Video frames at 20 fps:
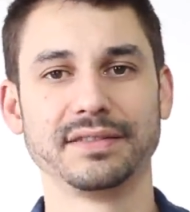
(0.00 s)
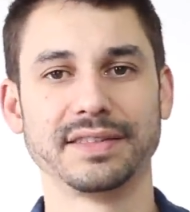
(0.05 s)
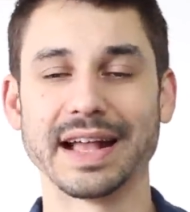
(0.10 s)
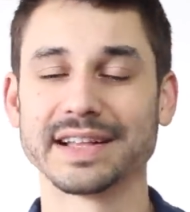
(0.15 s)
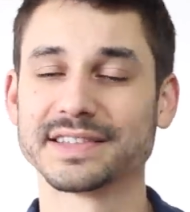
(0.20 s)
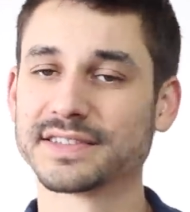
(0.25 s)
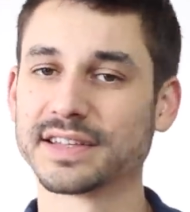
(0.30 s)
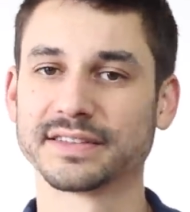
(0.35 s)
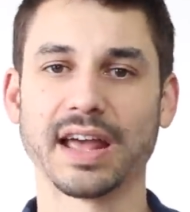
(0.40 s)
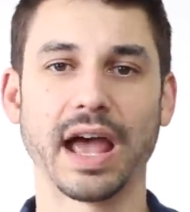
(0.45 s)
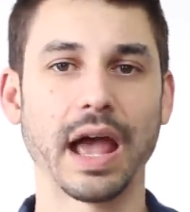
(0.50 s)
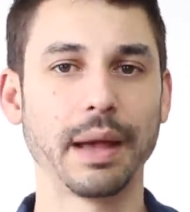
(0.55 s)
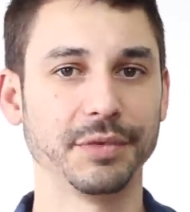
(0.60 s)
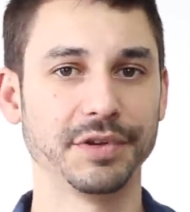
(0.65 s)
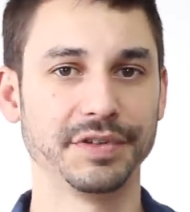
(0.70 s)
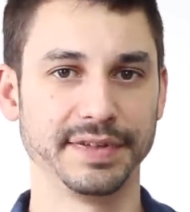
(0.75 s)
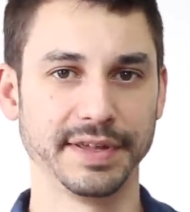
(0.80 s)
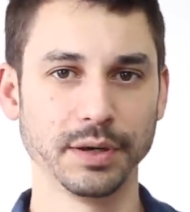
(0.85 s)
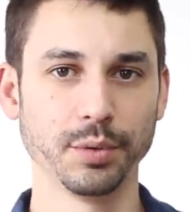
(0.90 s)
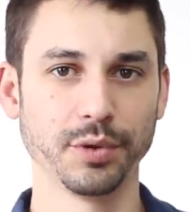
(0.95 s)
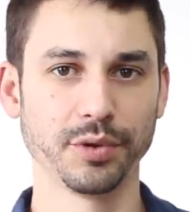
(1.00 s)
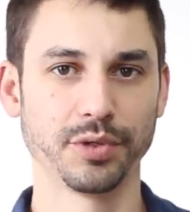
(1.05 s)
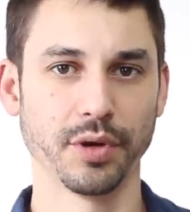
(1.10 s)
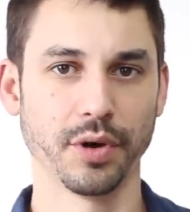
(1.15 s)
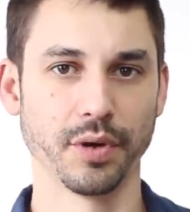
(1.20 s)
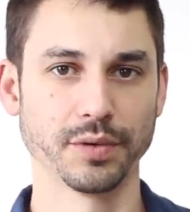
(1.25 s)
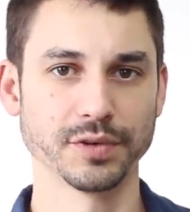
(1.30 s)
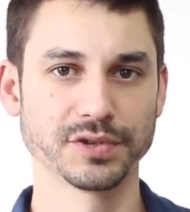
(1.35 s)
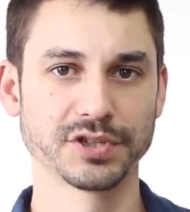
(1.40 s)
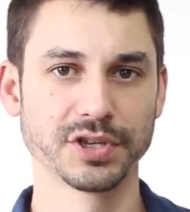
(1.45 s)
that's the time to deal with
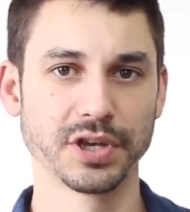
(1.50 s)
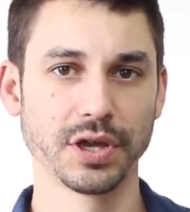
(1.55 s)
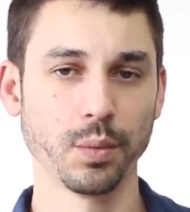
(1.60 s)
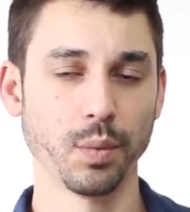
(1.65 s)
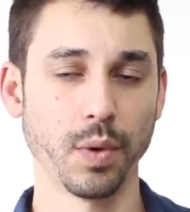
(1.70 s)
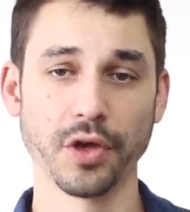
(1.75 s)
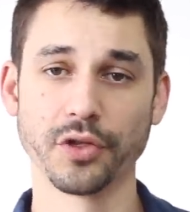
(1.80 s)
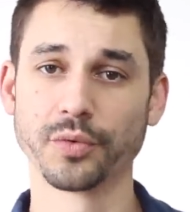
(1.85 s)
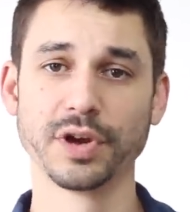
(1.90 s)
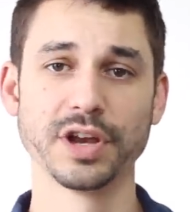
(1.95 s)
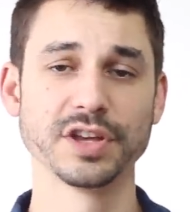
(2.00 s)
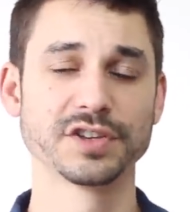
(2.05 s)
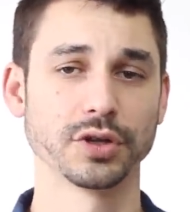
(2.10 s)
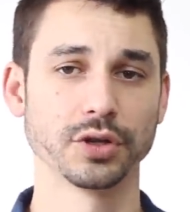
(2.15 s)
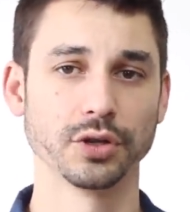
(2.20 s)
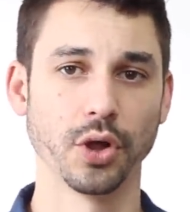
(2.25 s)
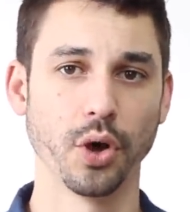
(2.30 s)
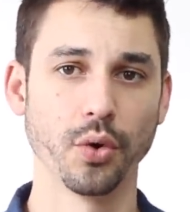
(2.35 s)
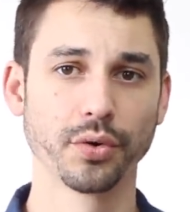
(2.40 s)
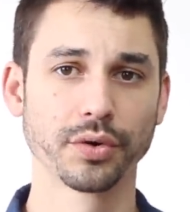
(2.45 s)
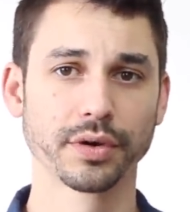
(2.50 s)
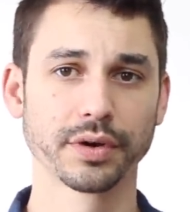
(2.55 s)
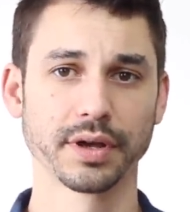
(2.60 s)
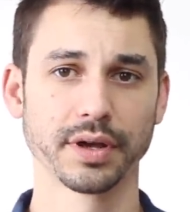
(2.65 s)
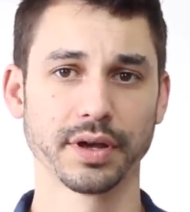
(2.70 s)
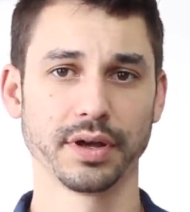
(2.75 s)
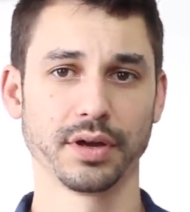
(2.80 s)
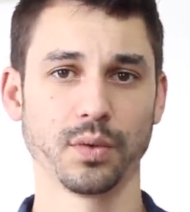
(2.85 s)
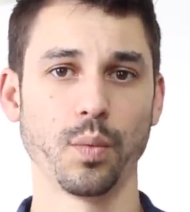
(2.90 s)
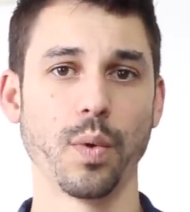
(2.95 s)
those, whether it is alone,
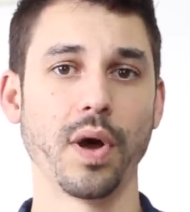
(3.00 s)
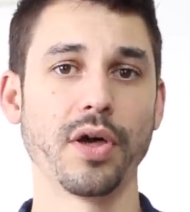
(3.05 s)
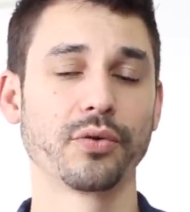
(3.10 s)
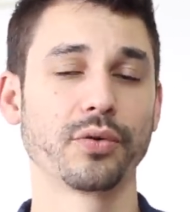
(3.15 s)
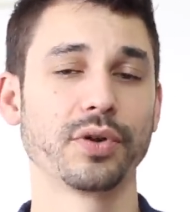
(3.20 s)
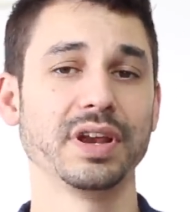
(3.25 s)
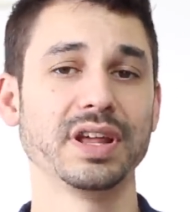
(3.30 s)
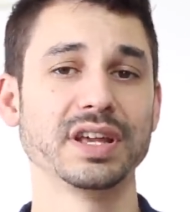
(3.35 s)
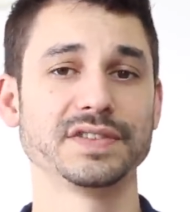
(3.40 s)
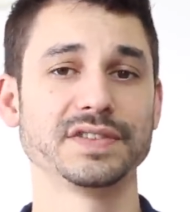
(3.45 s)
whether it